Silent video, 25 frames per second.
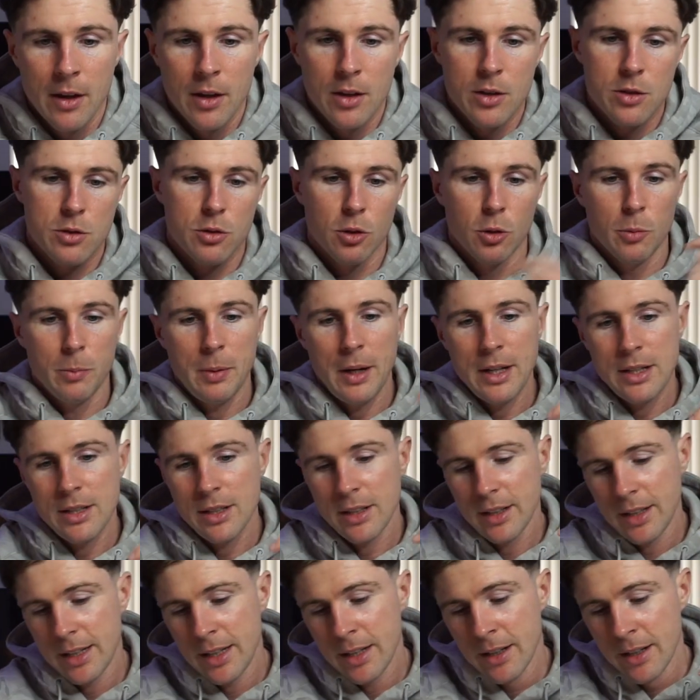So
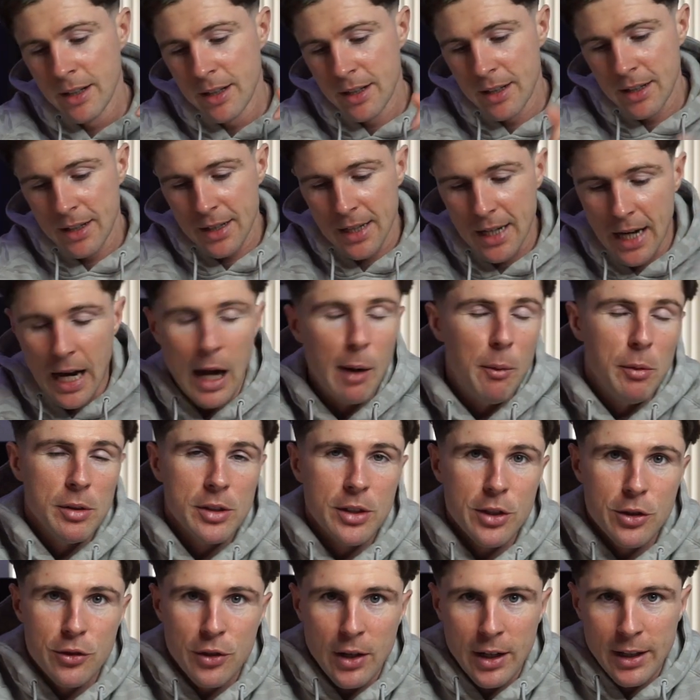basically, I
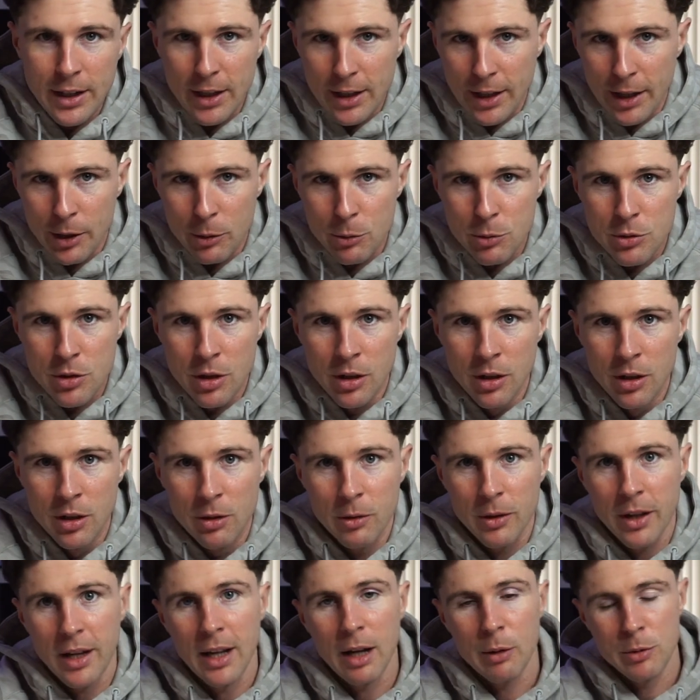wanted to try and get girls.
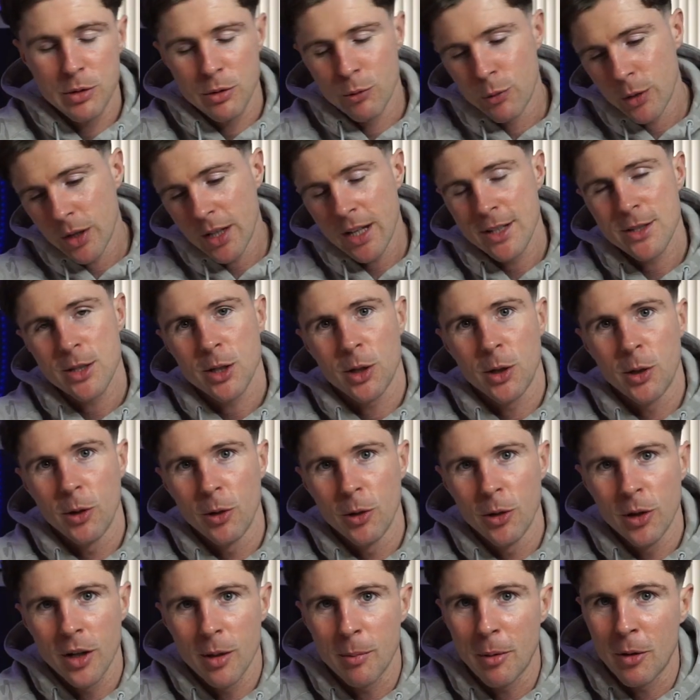Okay, I was really
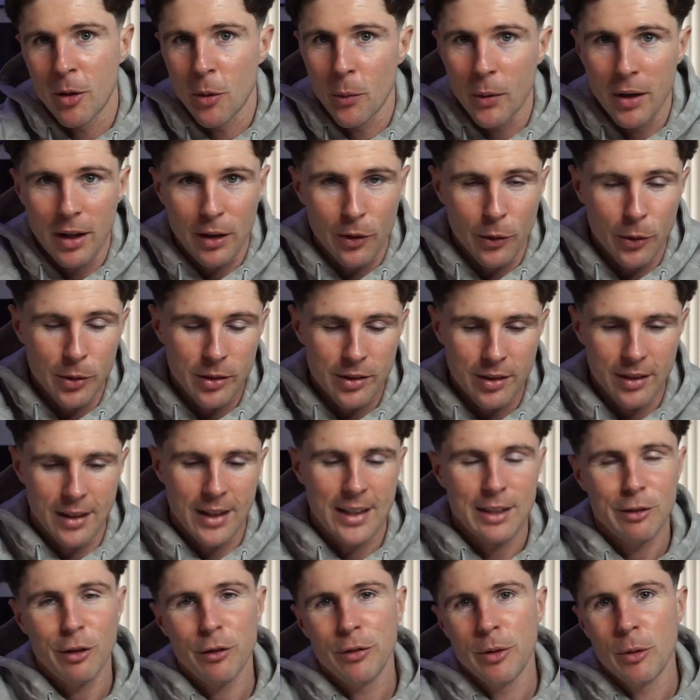insecure about the way I looked. I
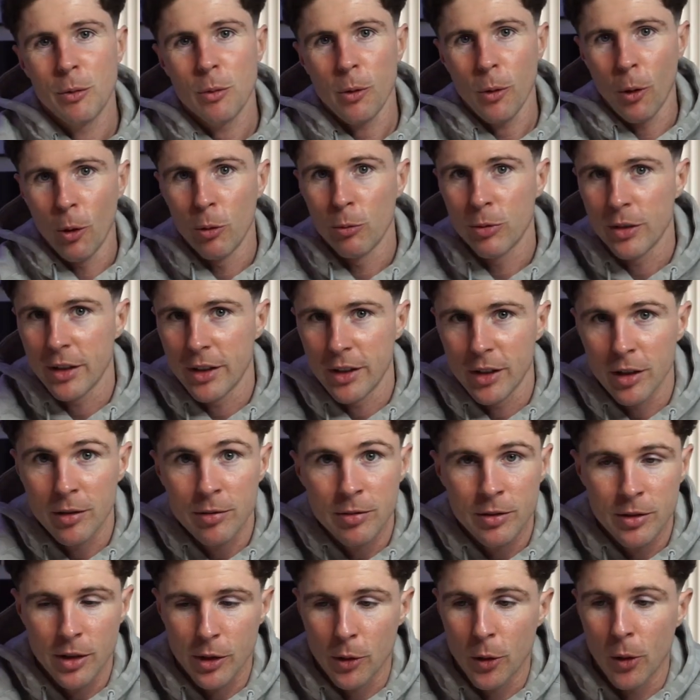never felt confident
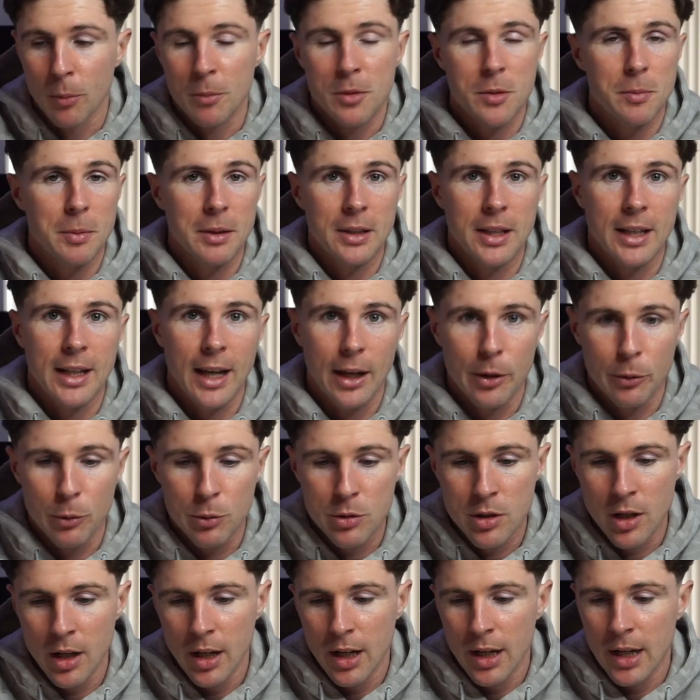enough to go up and speak to
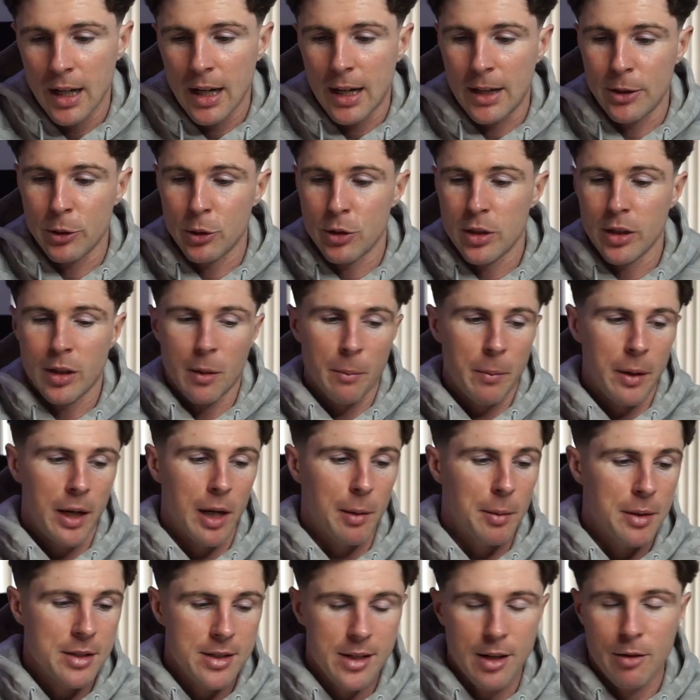girls. I used to compare
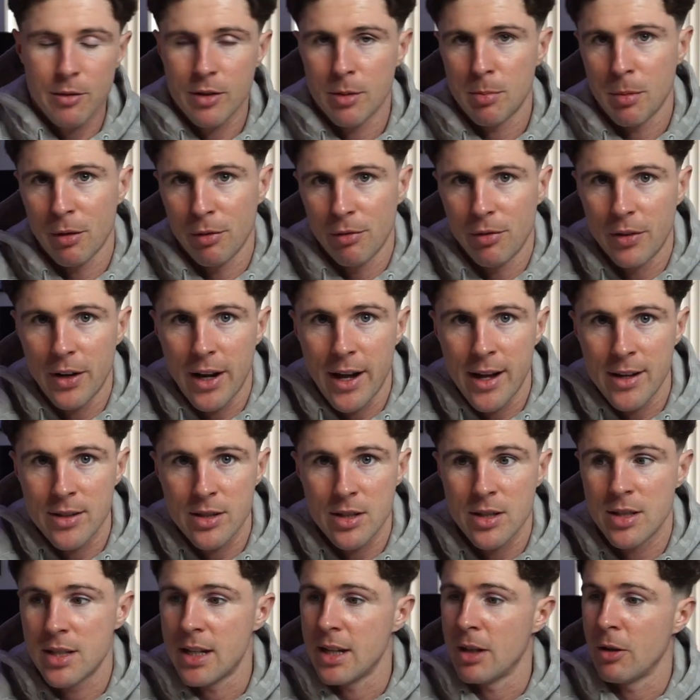myself to my friends
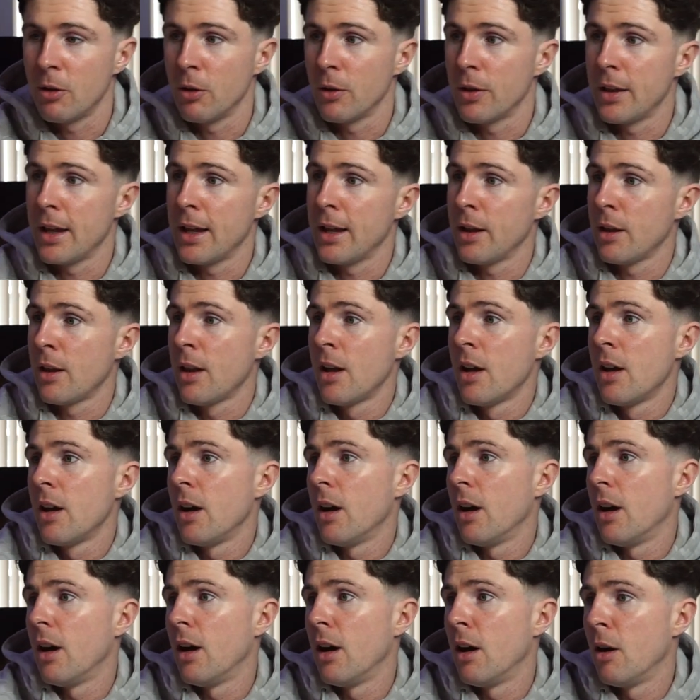and say, oh, they
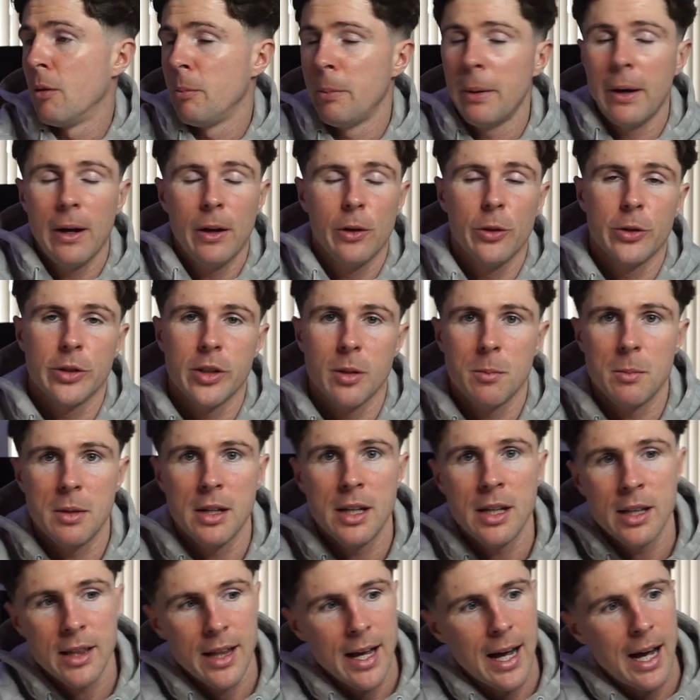are better looking than
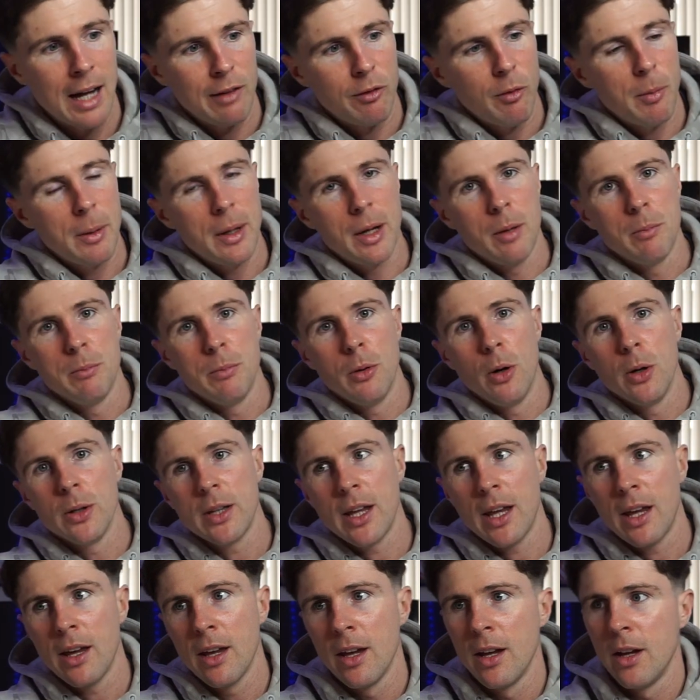me, they have a better
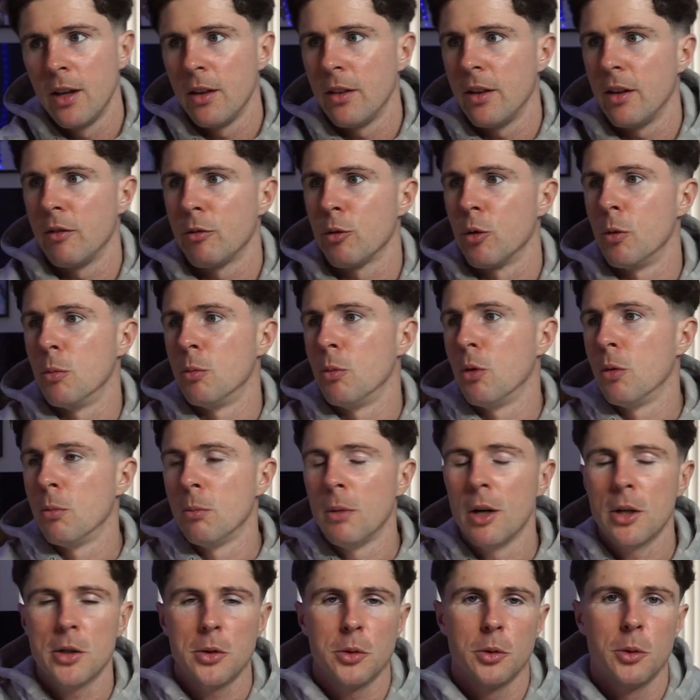body, they've got more
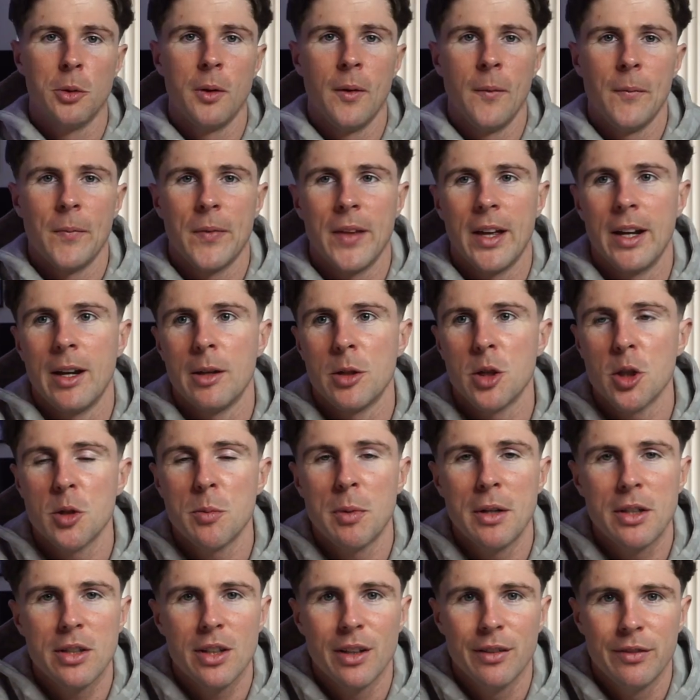muscle, and I just
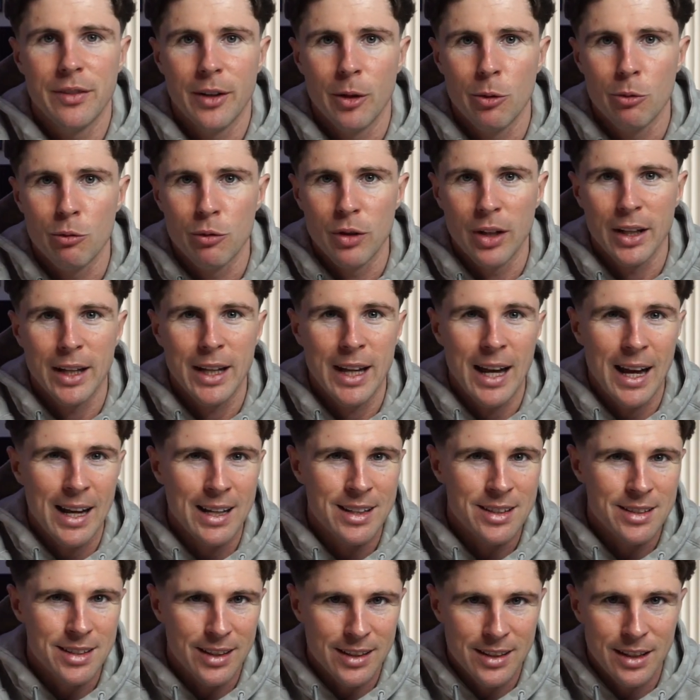basically felt really
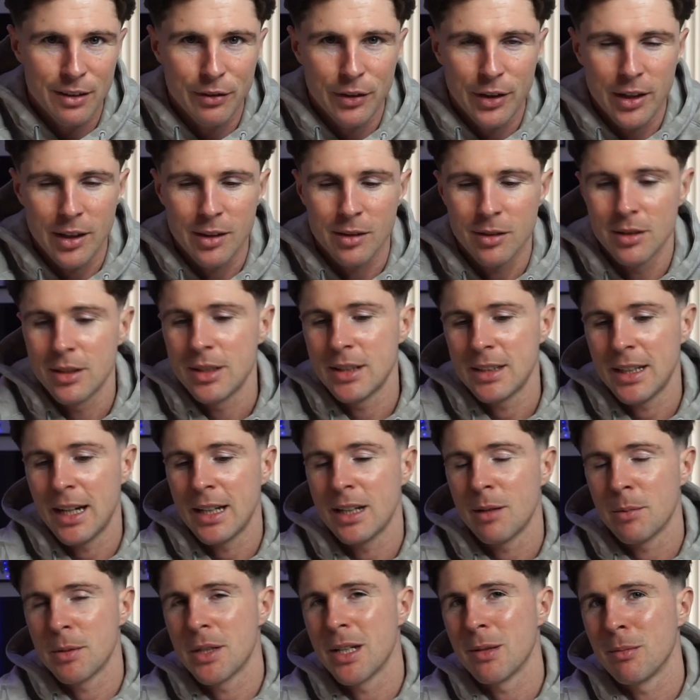insignificant
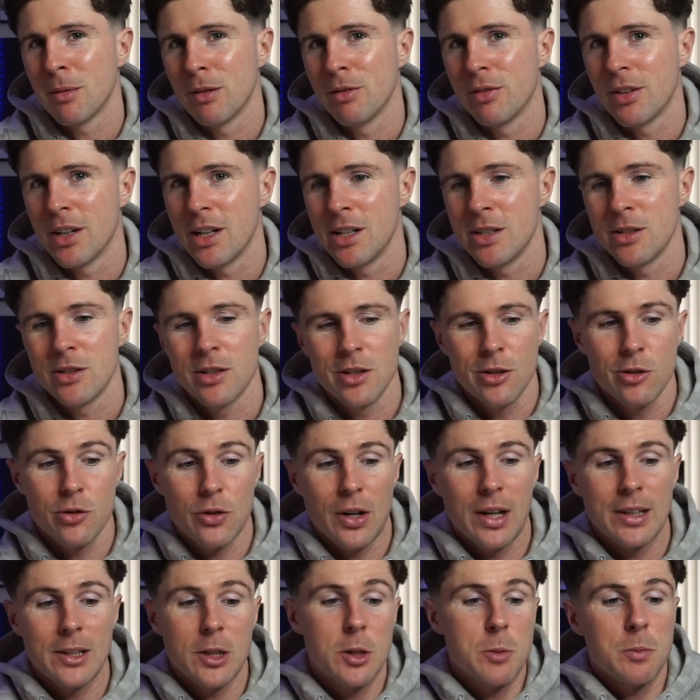standing beside my friends
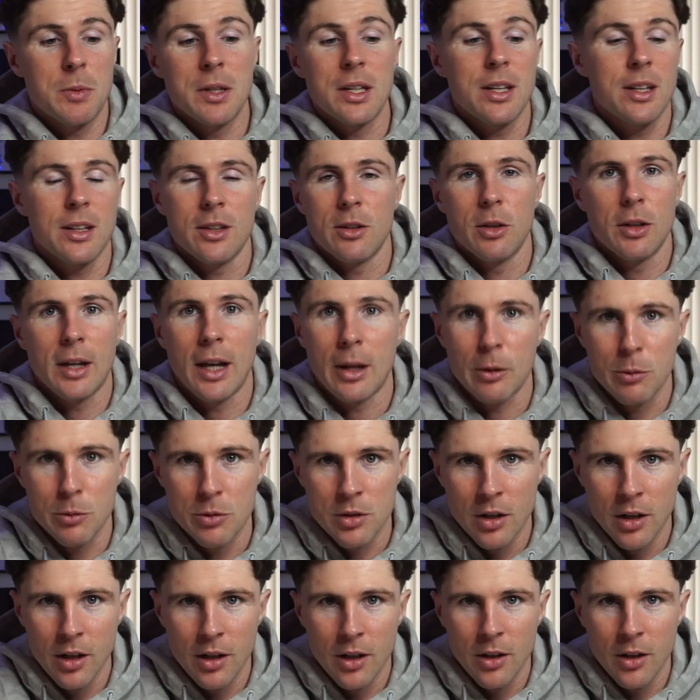trying to speak to girls.